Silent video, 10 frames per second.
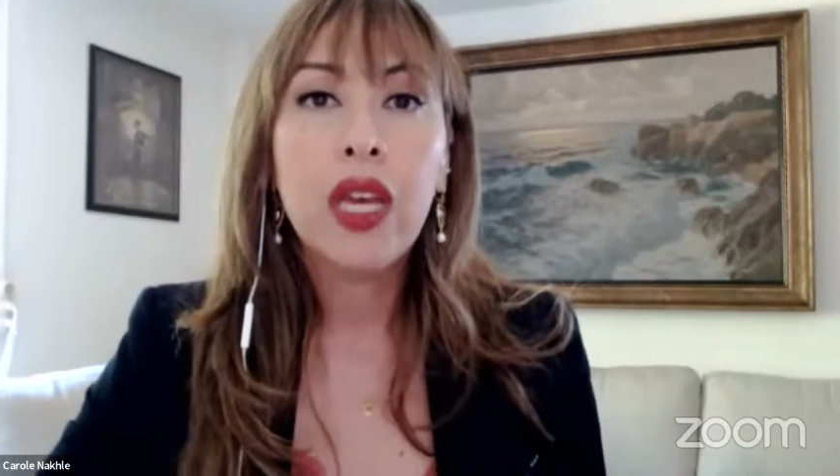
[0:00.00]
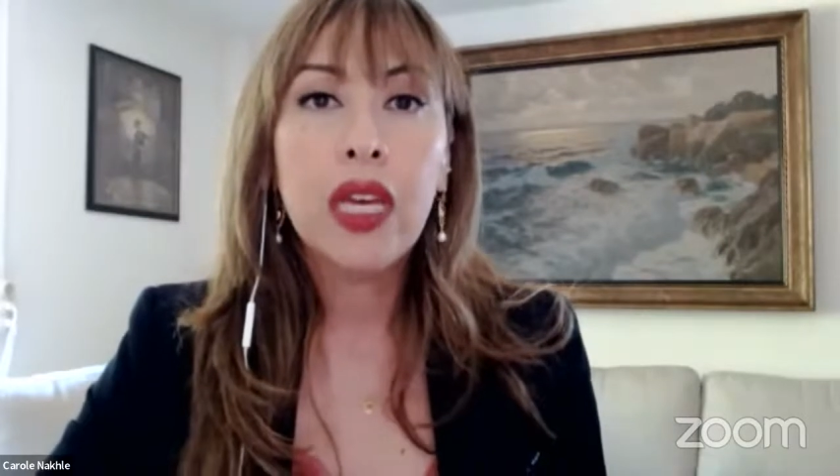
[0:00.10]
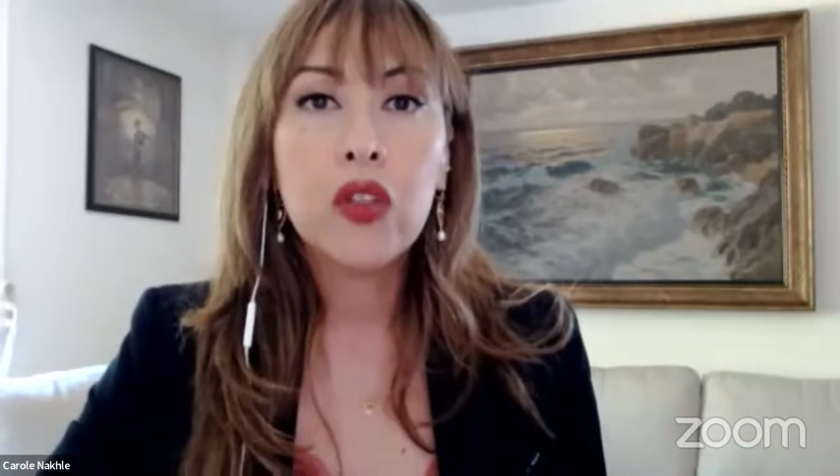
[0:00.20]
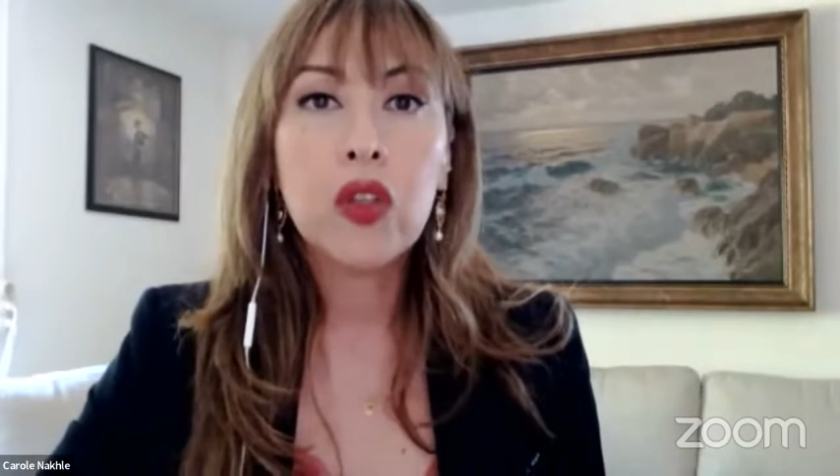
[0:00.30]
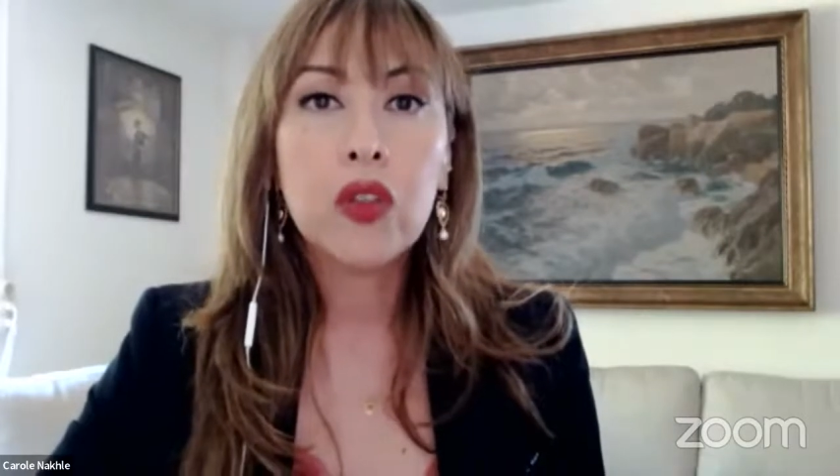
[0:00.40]

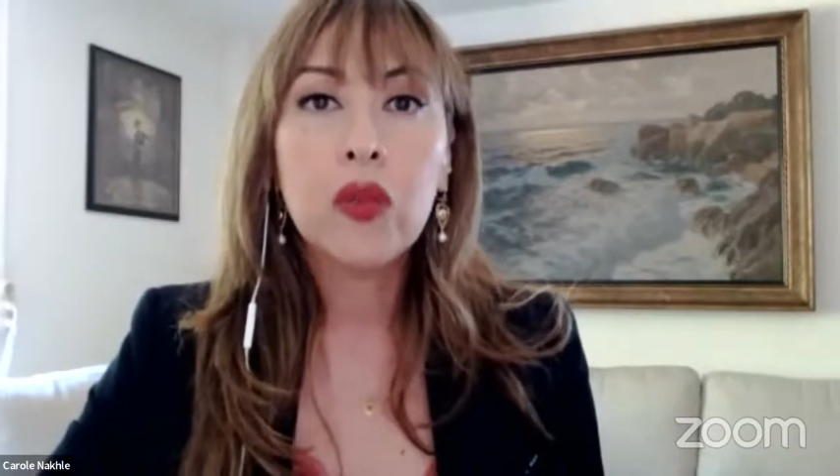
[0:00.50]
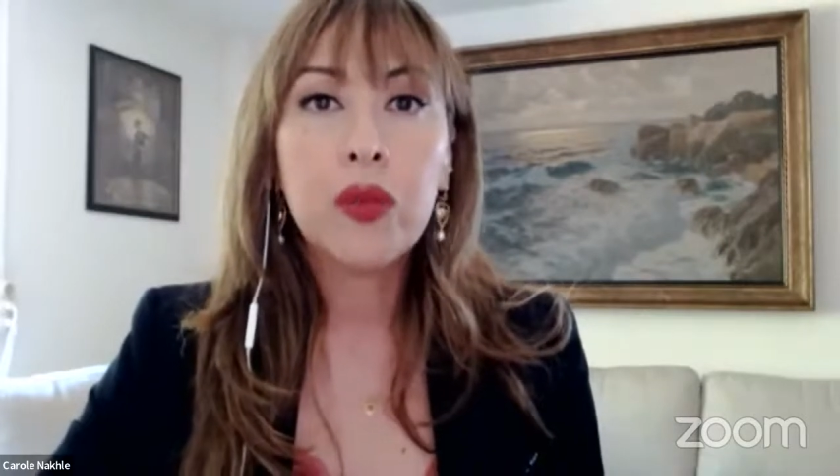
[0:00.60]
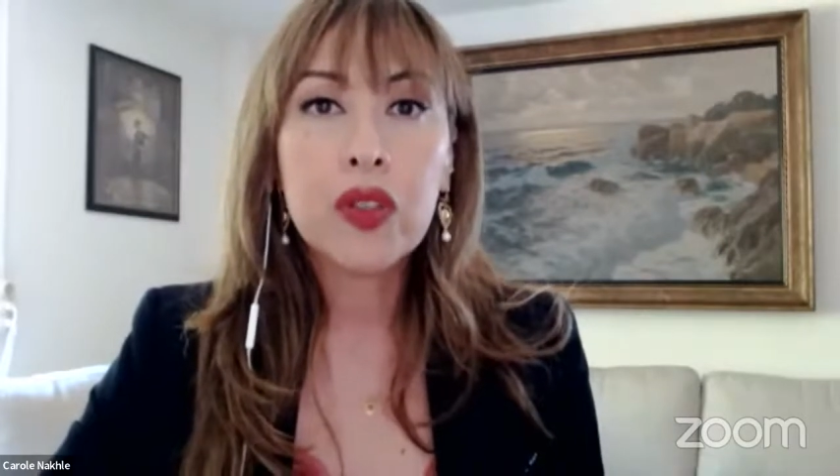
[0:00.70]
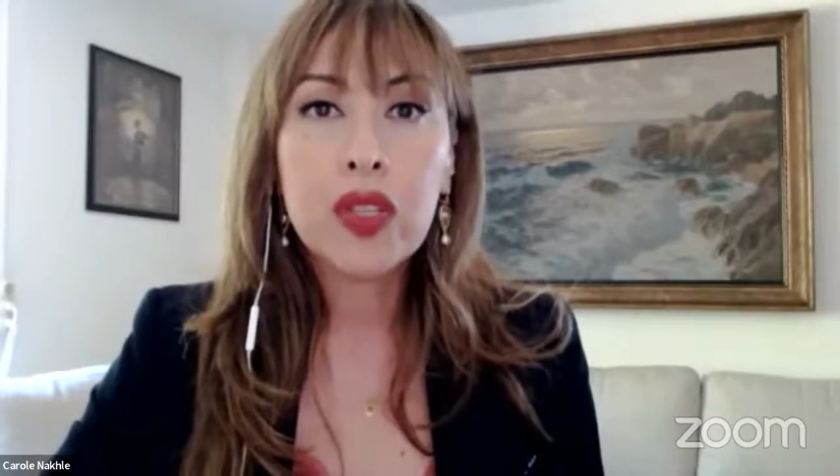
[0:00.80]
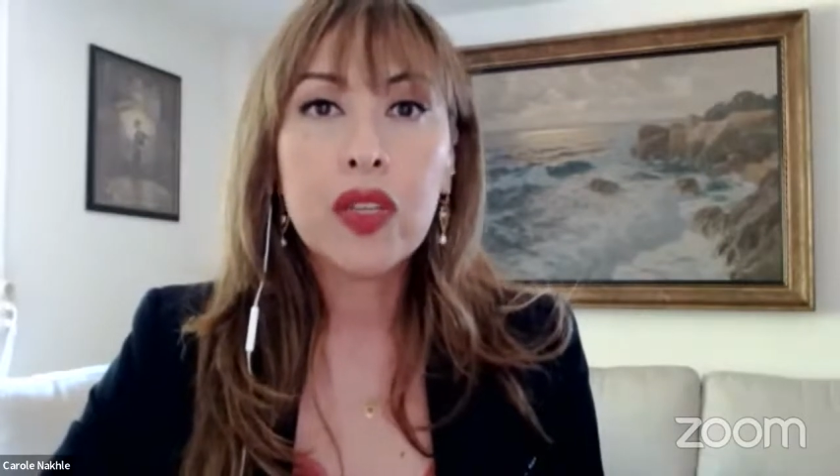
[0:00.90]
a certain
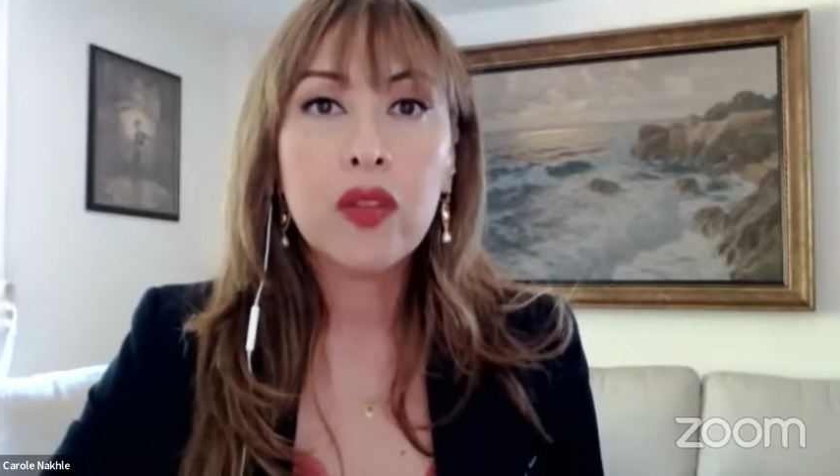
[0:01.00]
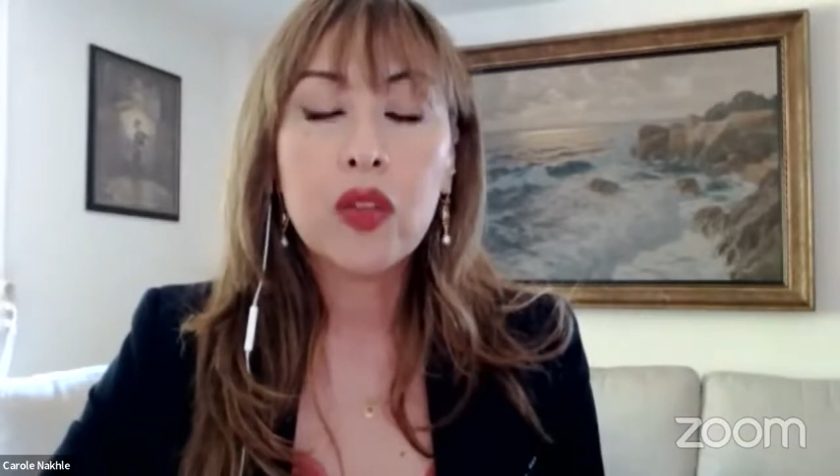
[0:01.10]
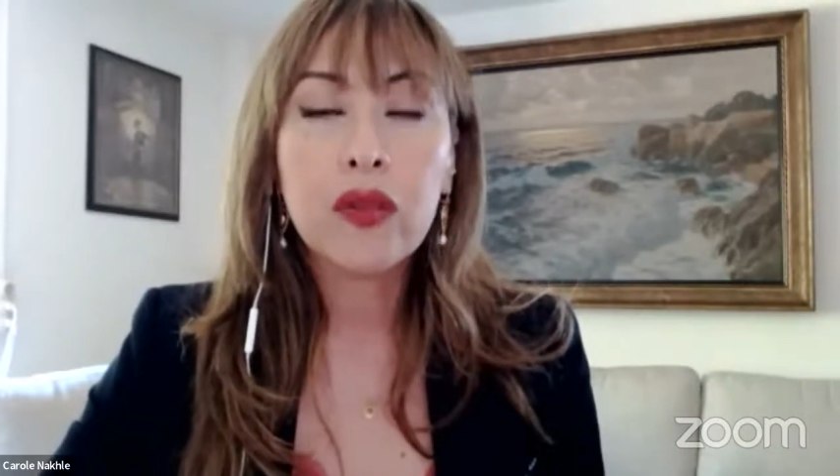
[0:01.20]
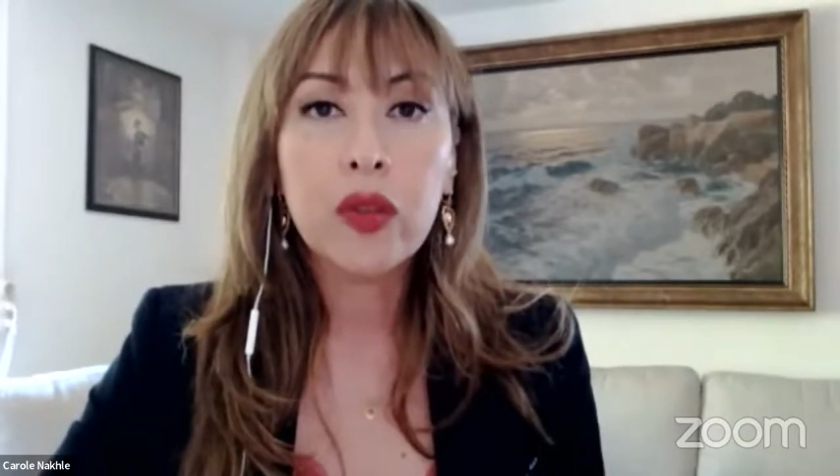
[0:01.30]
percentage of